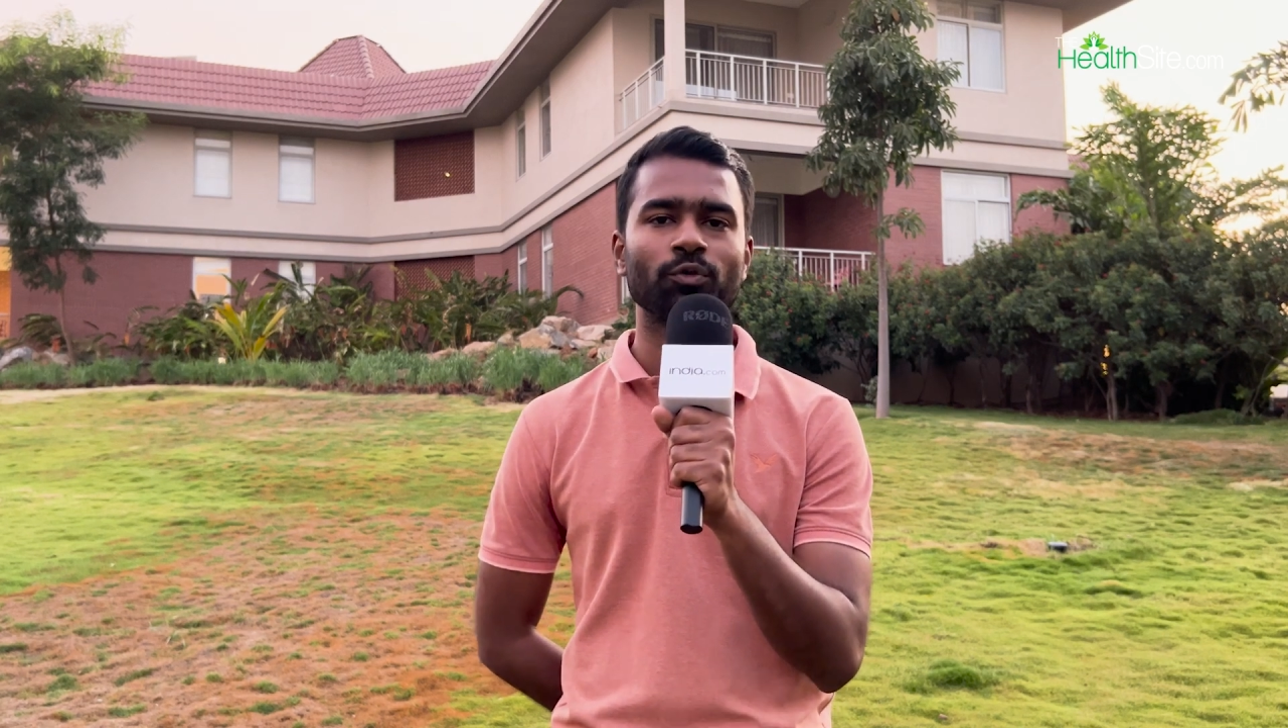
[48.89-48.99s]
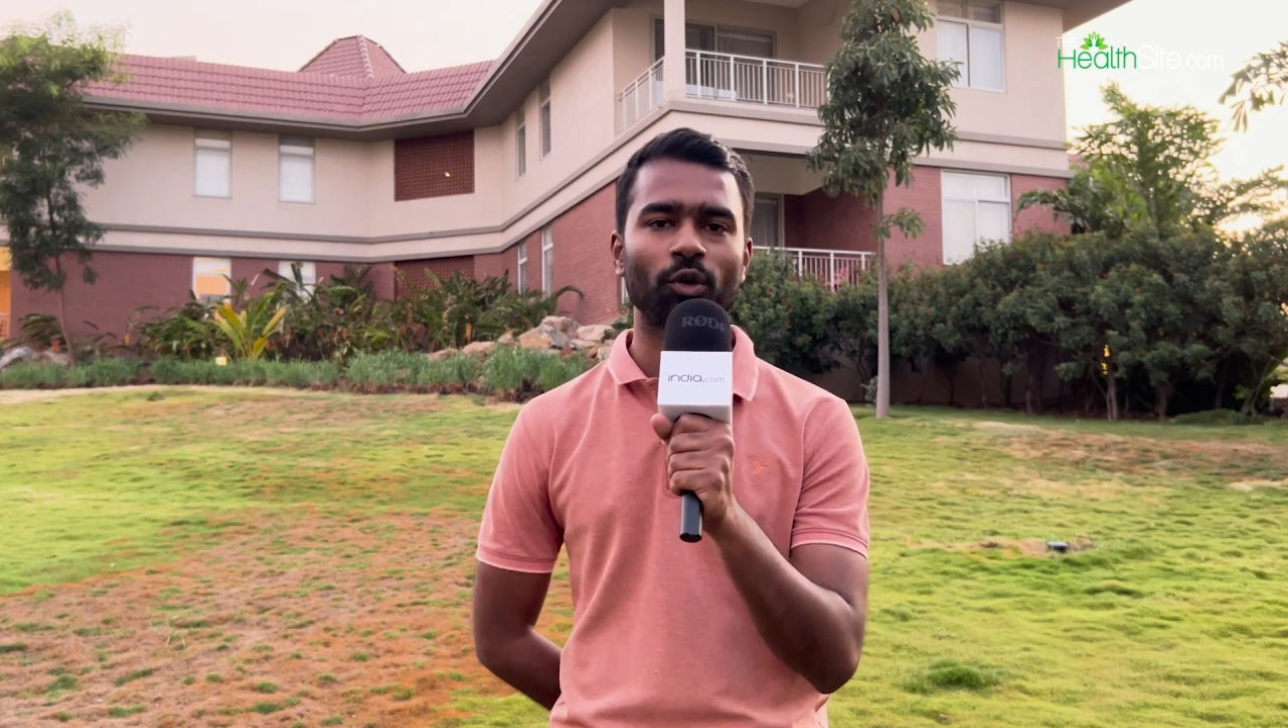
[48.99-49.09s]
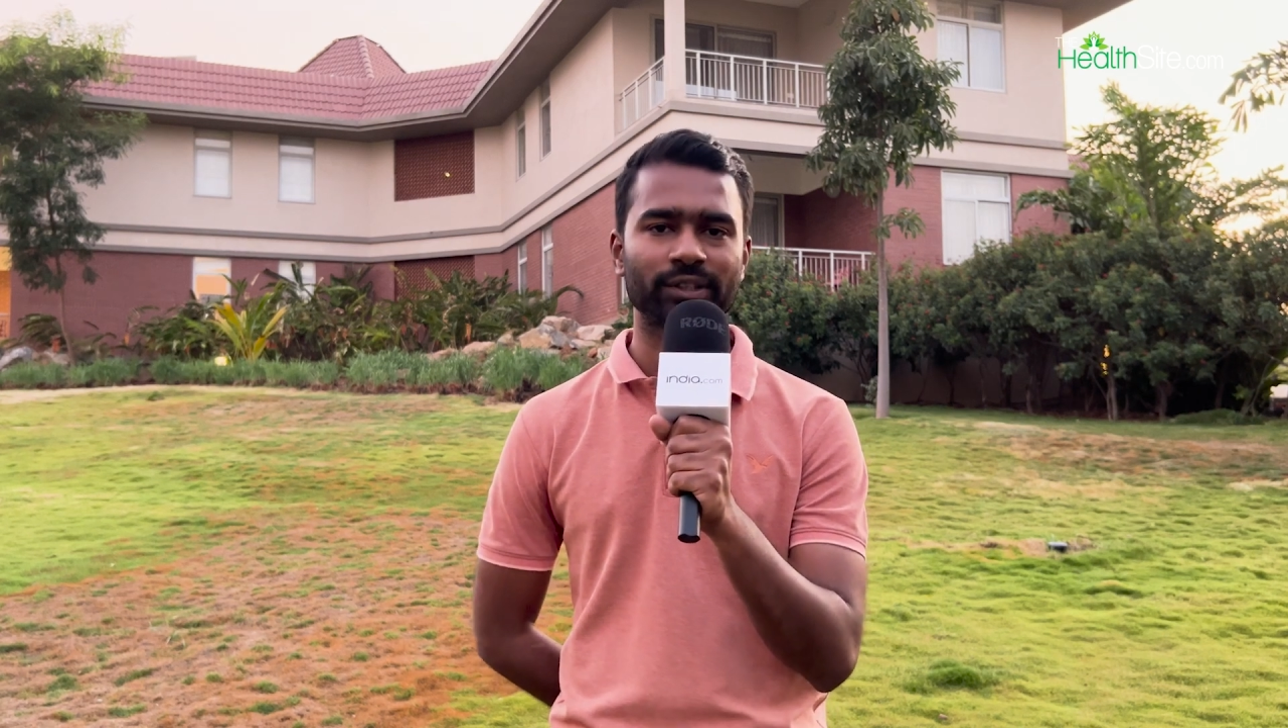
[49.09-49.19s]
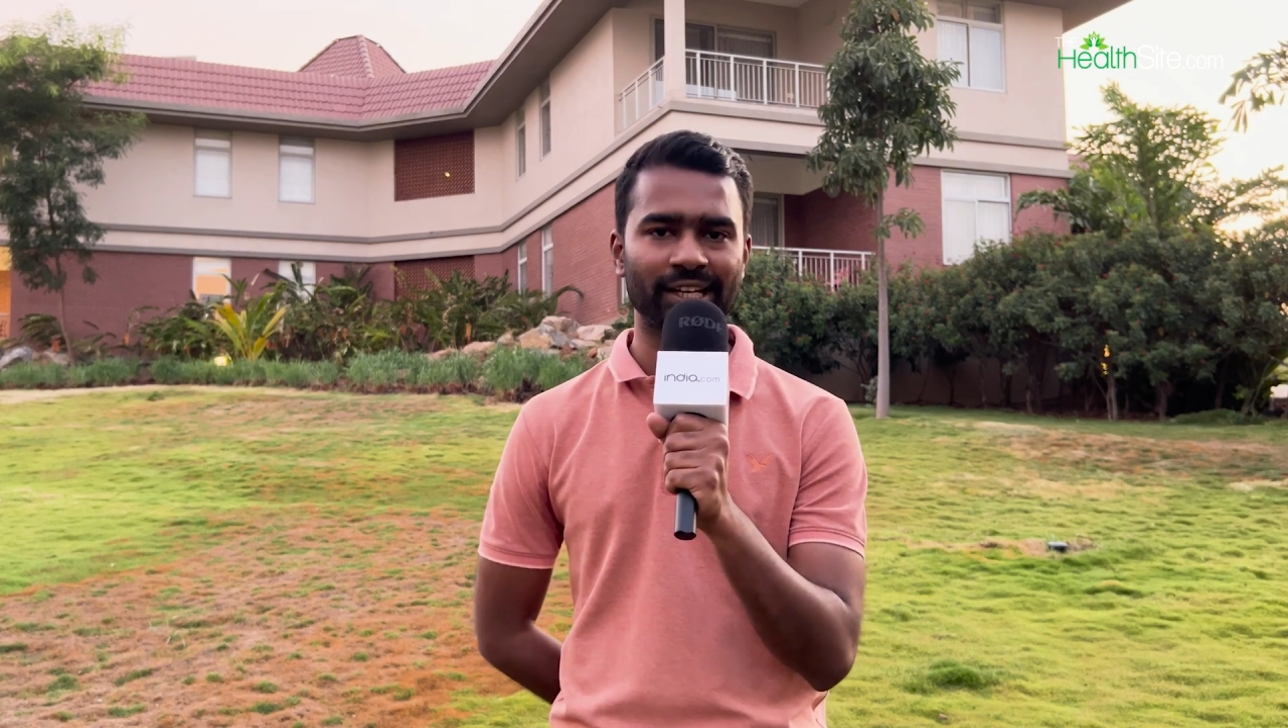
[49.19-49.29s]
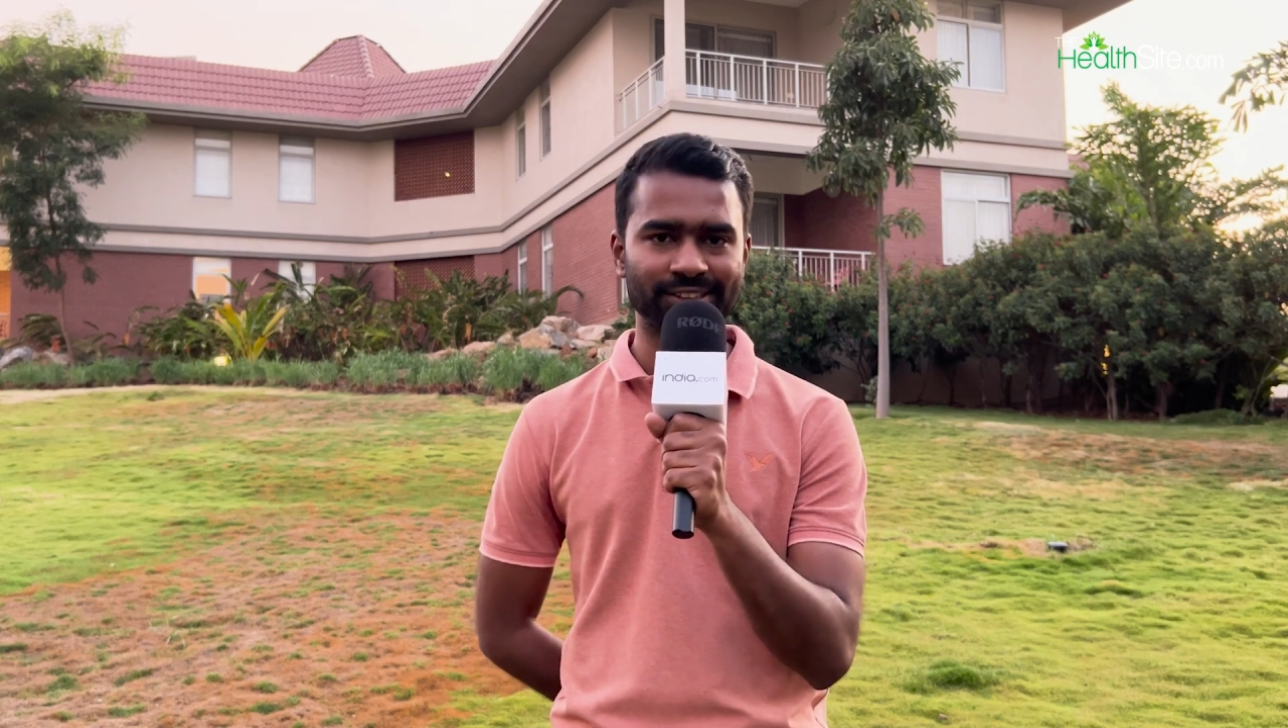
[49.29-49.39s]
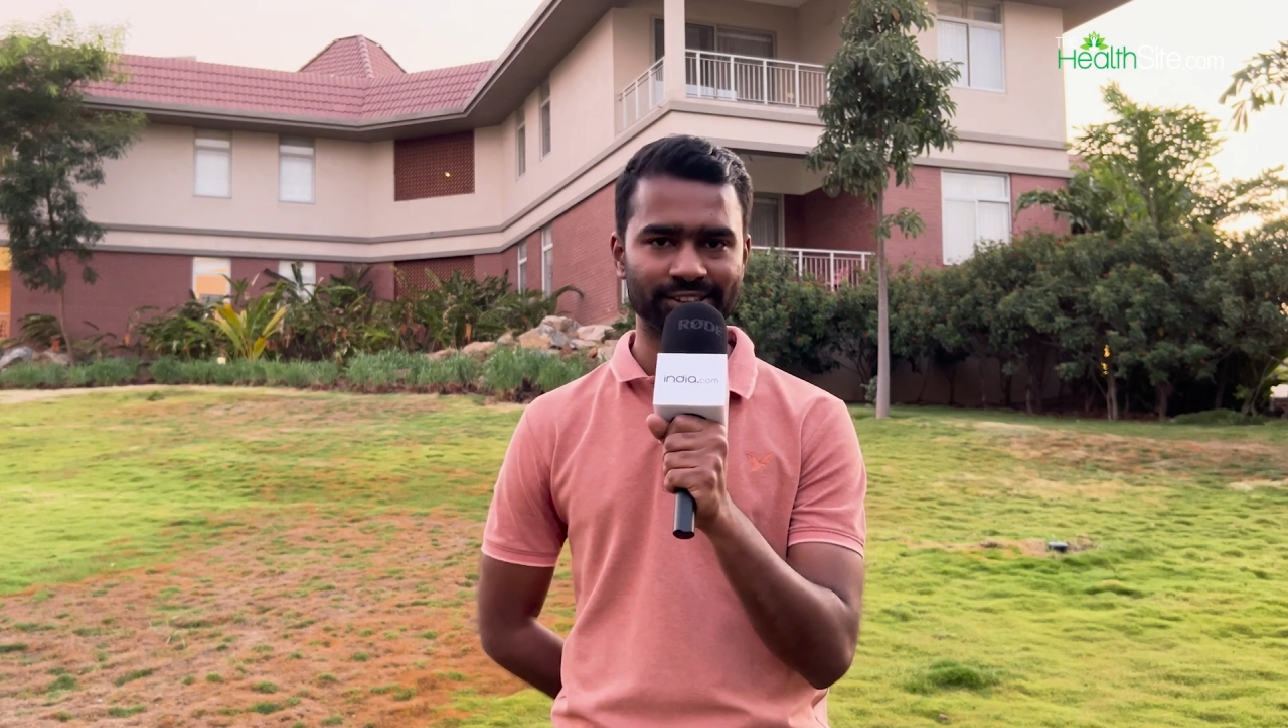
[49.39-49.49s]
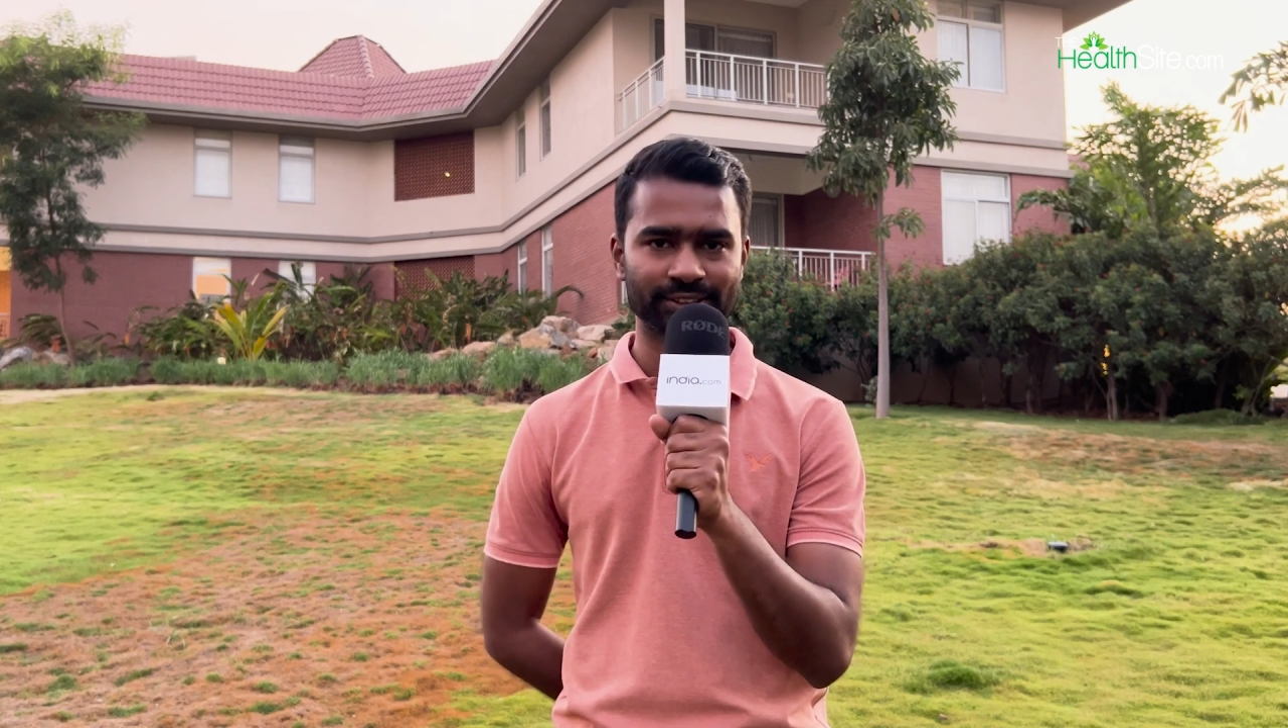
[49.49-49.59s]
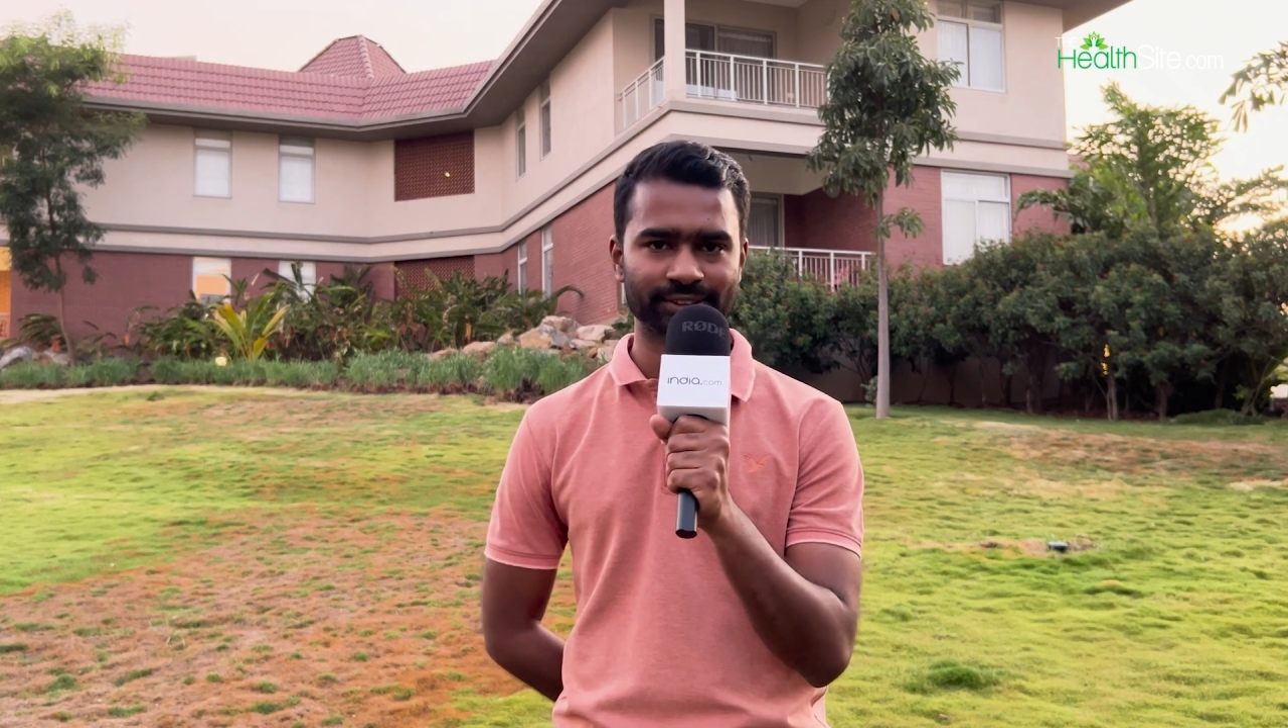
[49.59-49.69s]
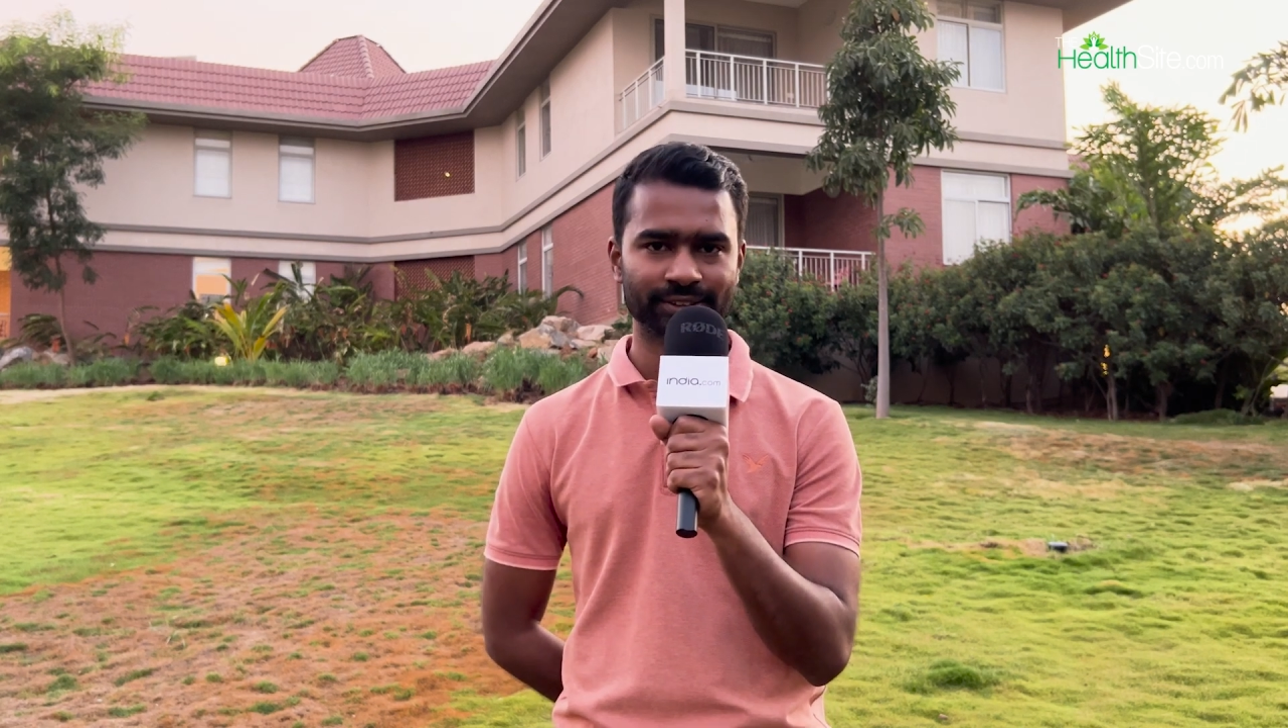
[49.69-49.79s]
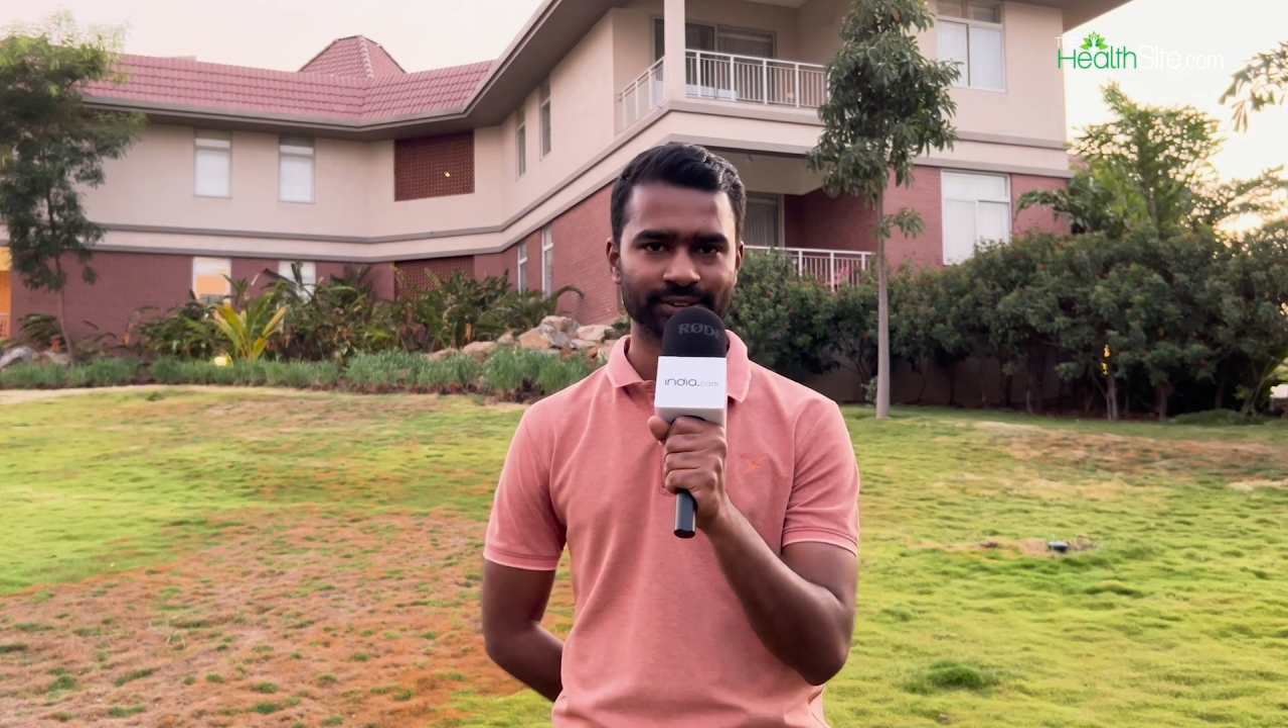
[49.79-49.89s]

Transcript: for kids.